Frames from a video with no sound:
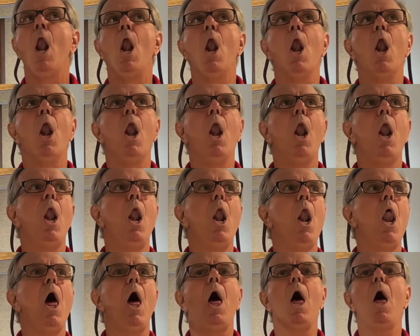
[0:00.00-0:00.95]

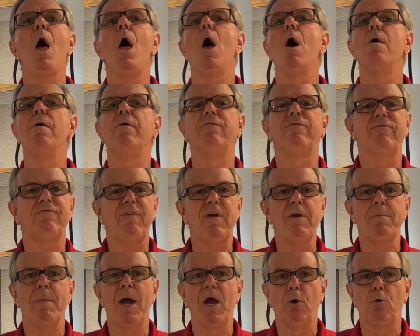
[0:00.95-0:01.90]
loves
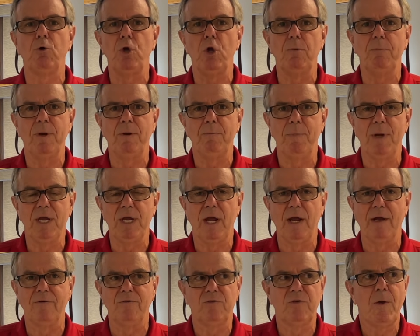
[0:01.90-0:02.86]
female human
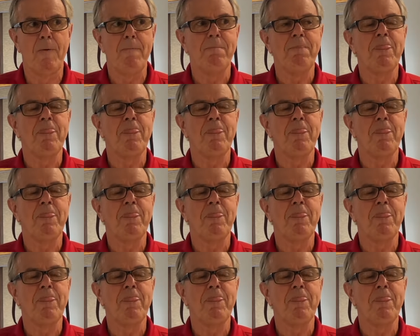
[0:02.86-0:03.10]
beings.